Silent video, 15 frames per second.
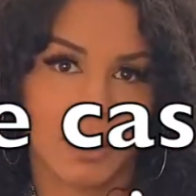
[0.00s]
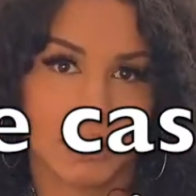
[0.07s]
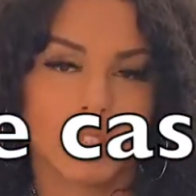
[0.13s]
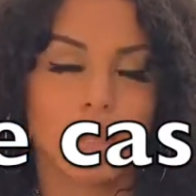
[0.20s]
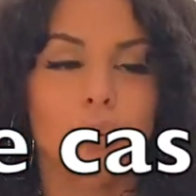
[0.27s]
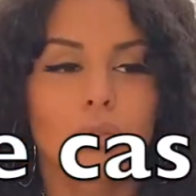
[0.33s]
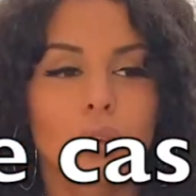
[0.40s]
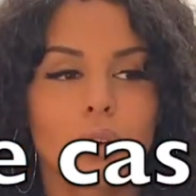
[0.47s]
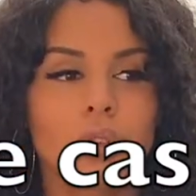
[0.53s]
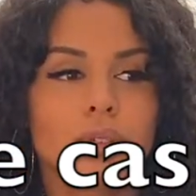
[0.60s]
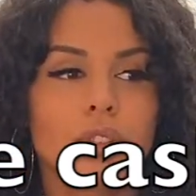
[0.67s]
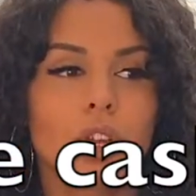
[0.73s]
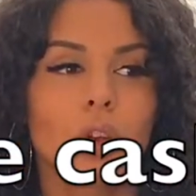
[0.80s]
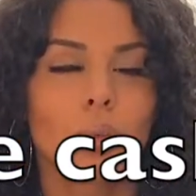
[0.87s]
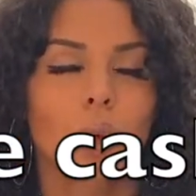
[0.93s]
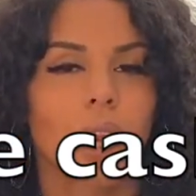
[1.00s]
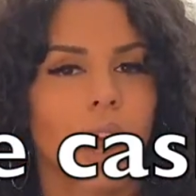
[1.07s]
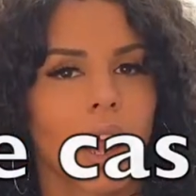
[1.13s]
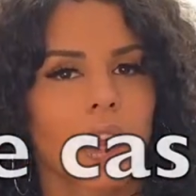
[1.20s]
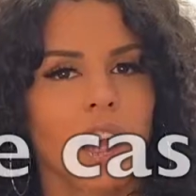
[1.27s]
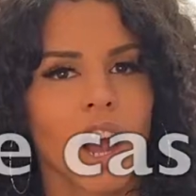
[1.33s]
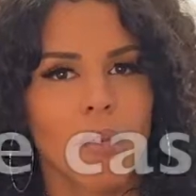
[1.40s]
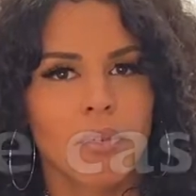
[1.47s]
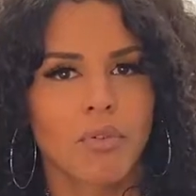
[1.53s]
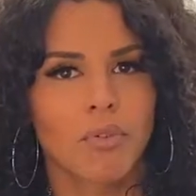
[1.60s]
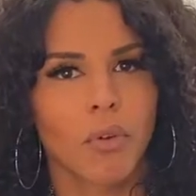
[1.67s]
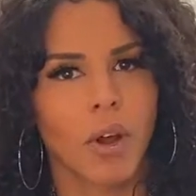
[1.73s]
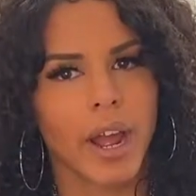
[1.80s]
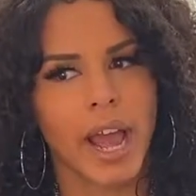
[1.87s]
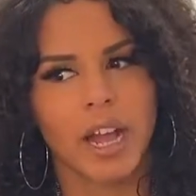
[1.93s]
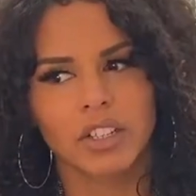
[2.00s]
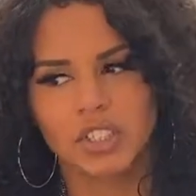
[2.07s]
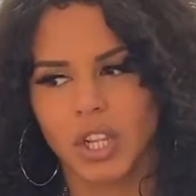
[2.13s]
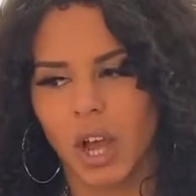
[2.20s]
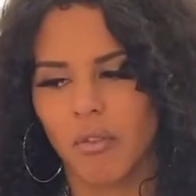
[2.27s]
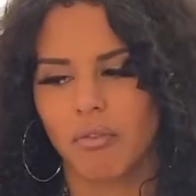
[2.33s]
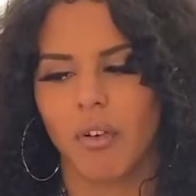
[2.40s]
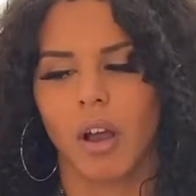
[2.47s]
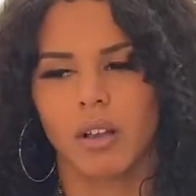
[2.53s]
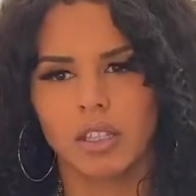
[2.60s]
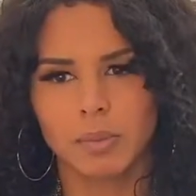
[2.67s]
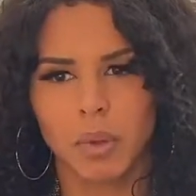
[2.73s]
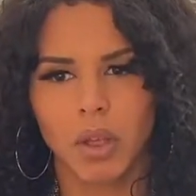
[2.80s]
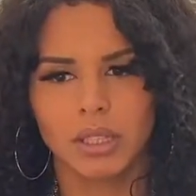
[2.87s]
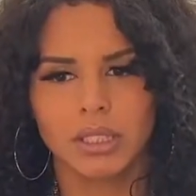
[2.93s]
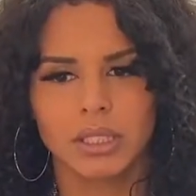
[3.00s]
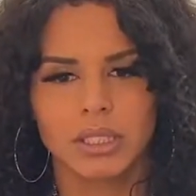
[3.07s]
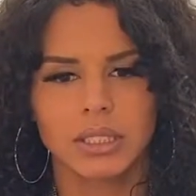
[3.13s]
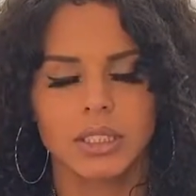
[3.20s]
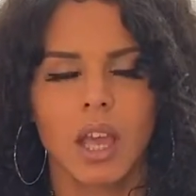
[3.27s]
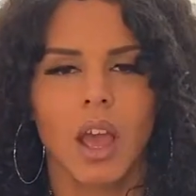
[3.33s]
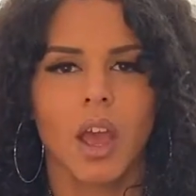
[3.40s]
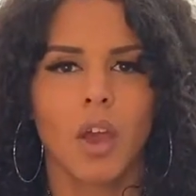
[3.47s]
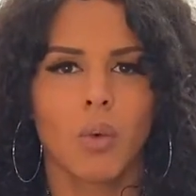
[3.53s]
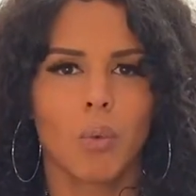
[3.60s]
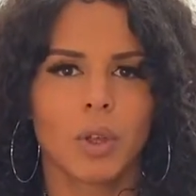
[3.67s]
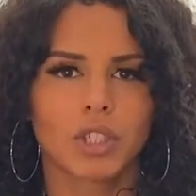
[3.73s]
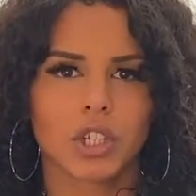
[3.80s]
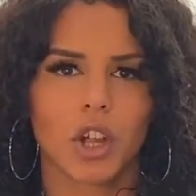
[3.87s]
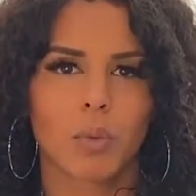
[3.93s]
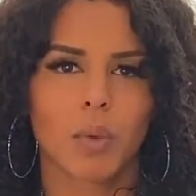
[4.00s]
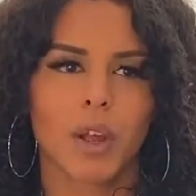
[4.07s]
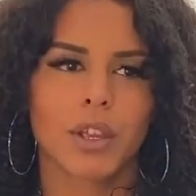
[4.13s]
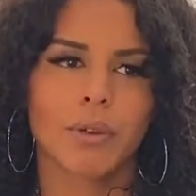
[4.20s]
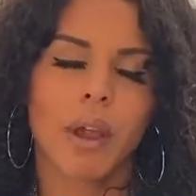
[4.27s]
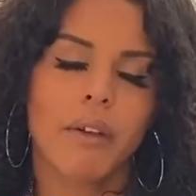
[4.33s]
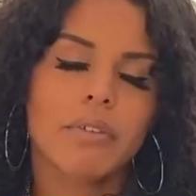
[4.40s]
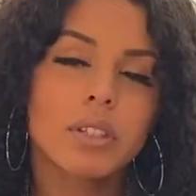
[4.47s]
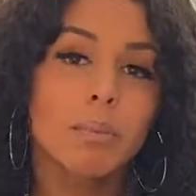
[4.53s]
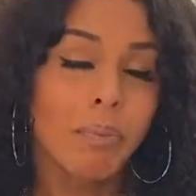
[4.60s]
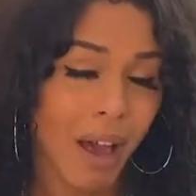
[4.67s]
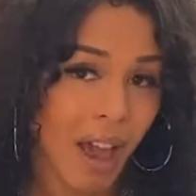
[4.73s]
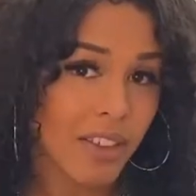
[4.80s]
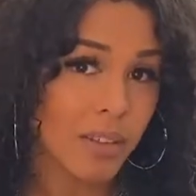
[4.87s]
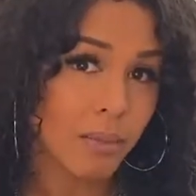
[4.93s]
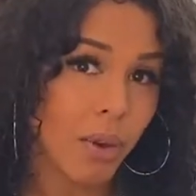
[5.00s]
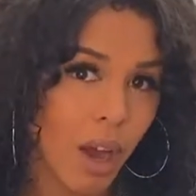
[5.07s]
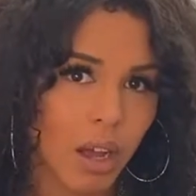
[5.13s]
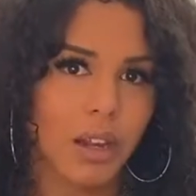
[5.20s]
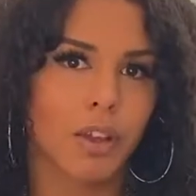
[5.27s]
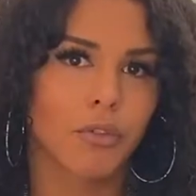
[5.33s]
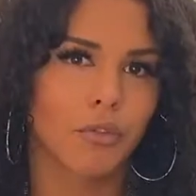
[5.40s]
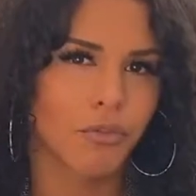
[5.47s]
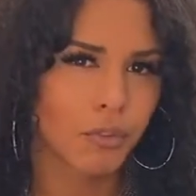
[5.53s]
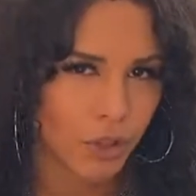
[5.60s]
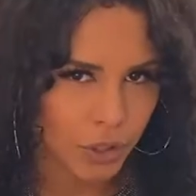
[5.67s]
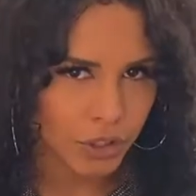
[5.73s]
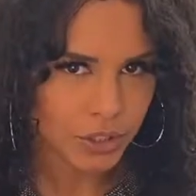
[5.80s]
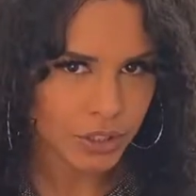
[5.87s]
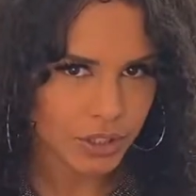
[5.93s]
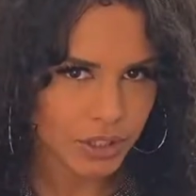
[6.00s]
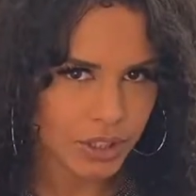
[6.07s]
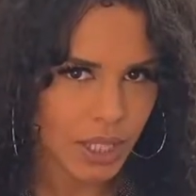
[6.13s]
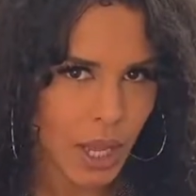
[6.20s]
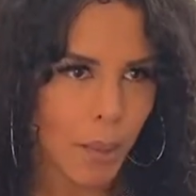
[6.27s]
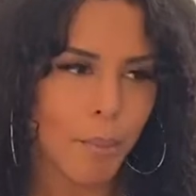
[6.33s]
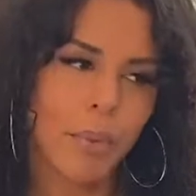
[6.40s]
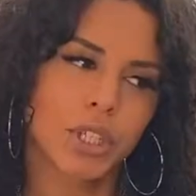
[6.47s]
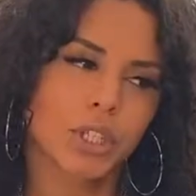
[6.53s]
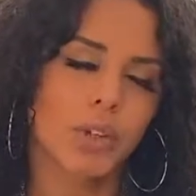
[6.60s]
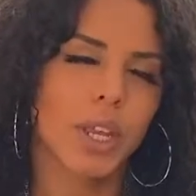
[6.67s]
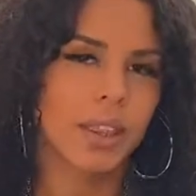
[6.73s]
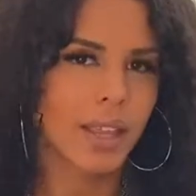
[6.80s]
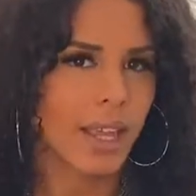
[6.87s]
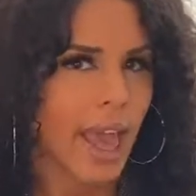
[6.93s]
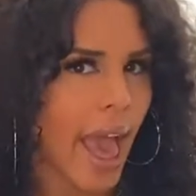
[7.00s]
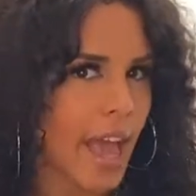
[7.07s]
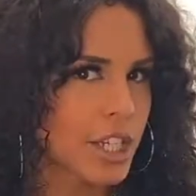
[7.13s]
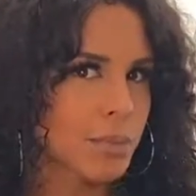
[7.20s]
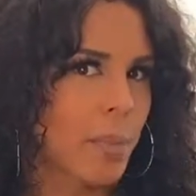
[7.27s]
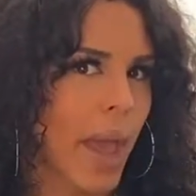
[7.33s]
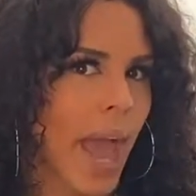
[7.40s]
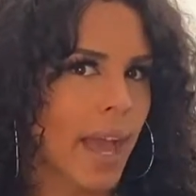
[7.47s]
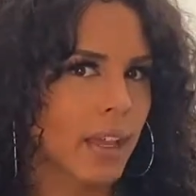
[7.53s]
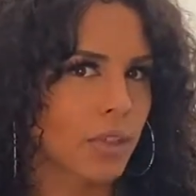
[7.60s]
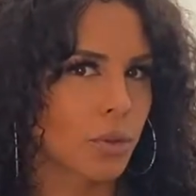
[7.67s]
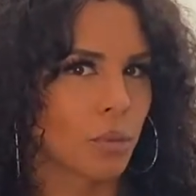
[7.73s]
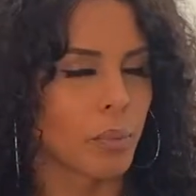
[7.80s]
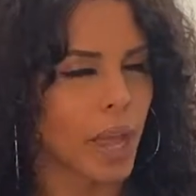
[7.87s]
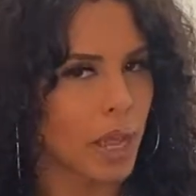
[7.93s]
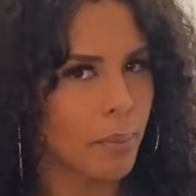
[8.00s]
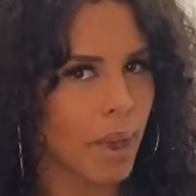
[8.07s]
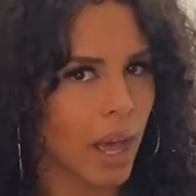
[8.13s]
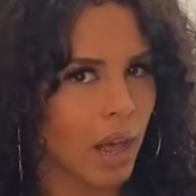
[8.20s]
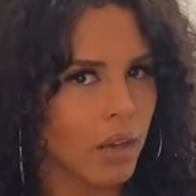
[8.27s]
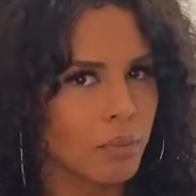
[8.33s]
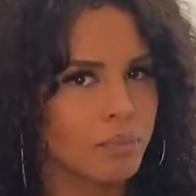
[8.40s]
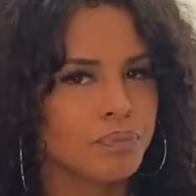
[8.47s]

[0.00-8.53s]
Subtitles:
So those are what I got before I actually got Voxboxes, which are where you have to buy the product first, but you get the cash back through PayPal.